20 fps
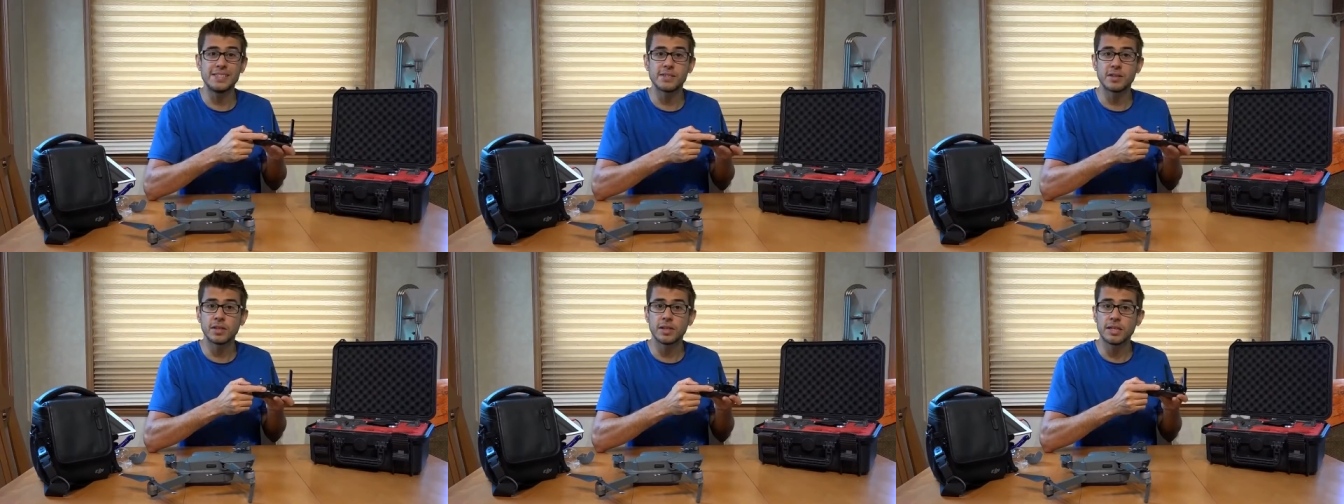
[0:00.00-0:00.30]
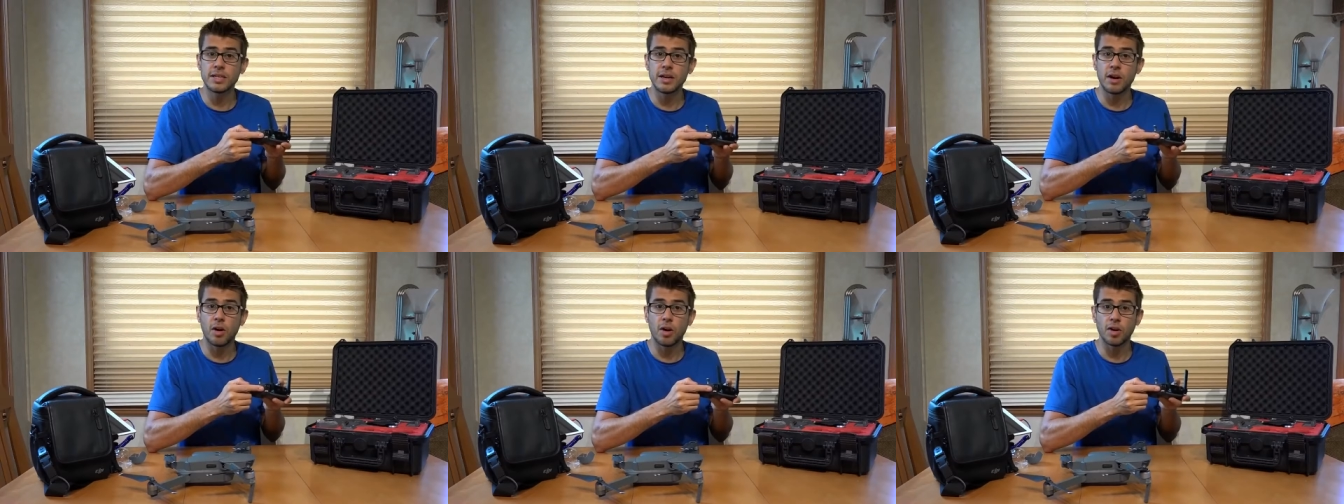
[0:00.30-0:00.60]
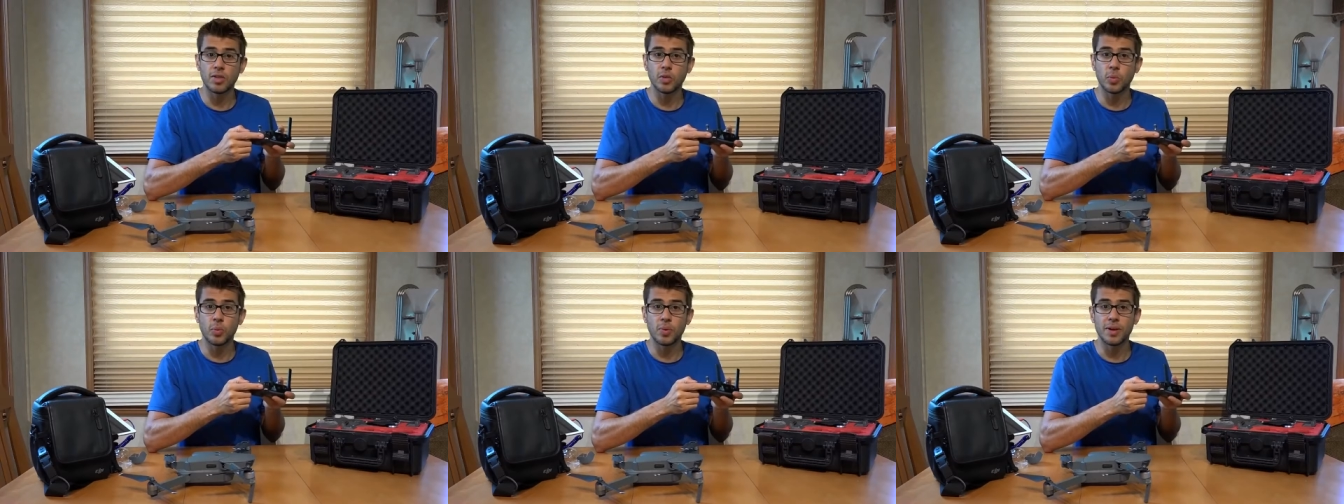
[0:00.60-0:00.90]
easily
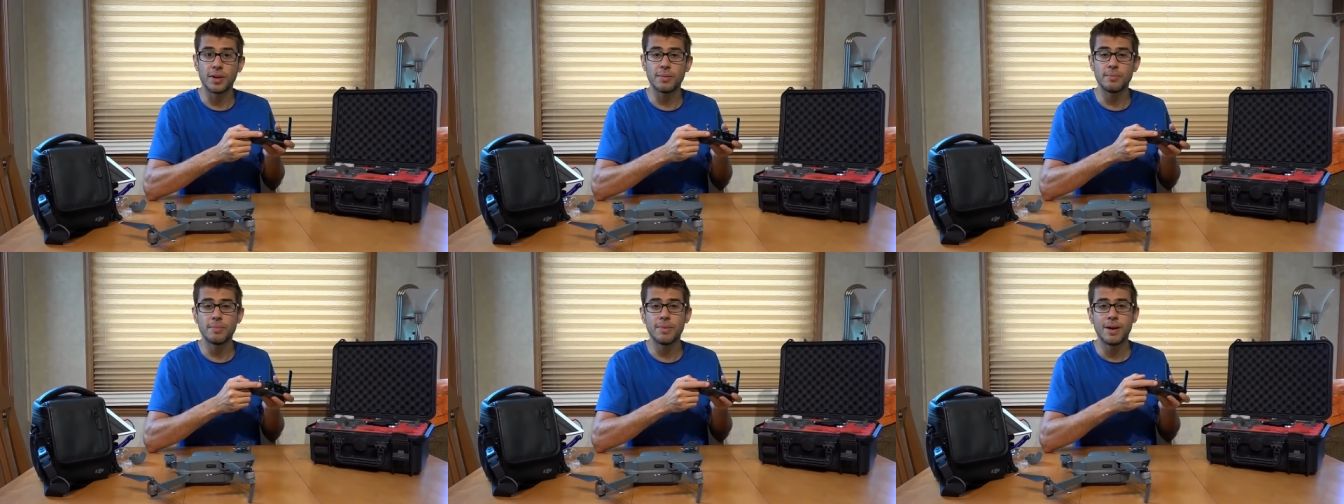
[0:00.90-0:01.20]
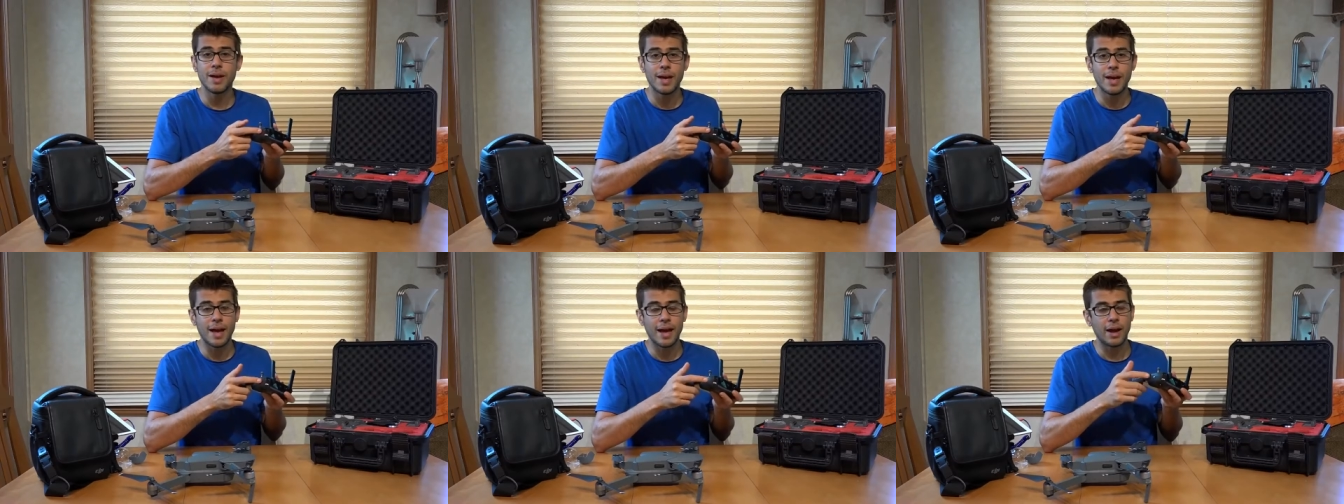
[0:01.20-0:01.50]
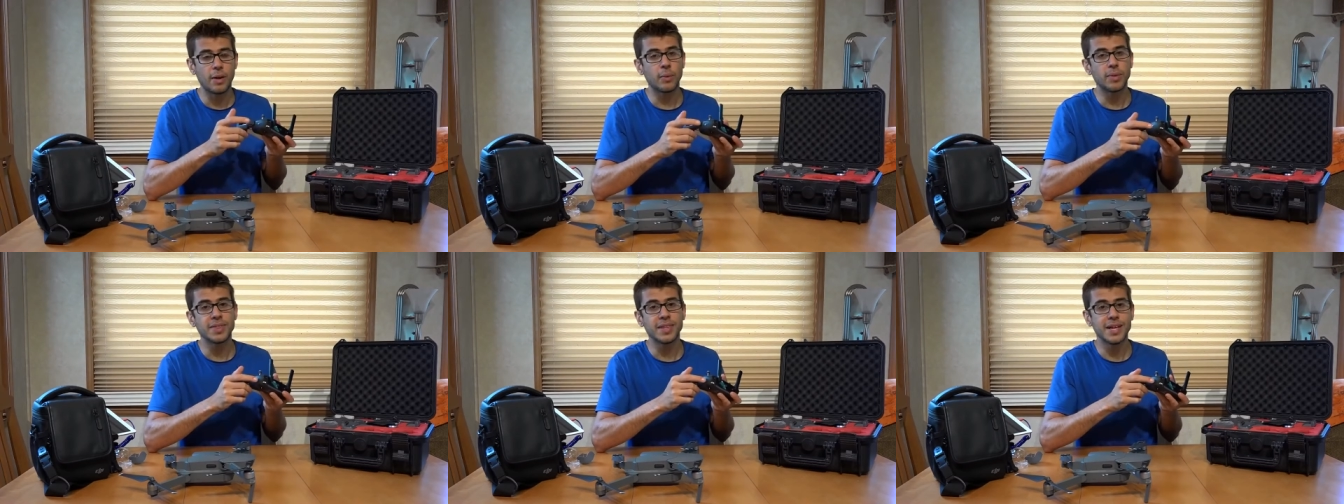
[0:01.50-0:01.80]
on the whim,
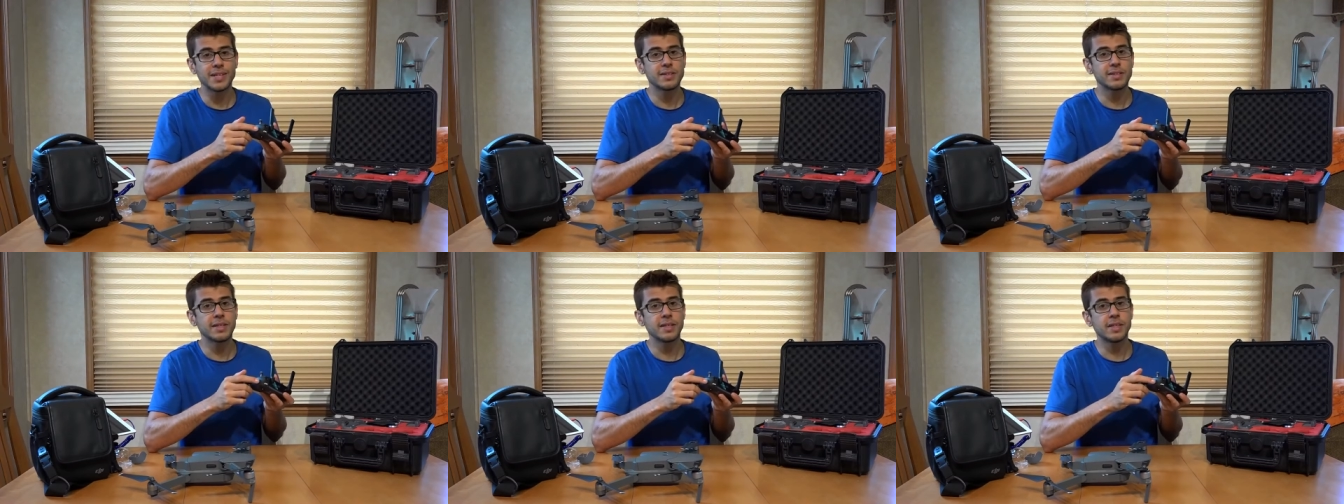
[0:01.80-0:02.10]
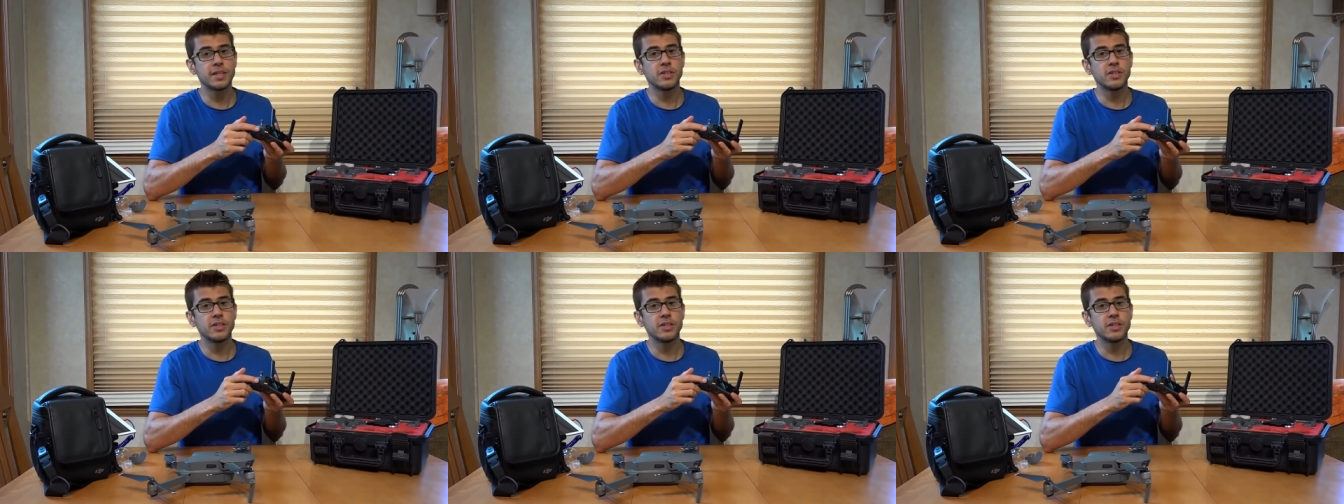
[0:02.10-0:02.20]
and what that's going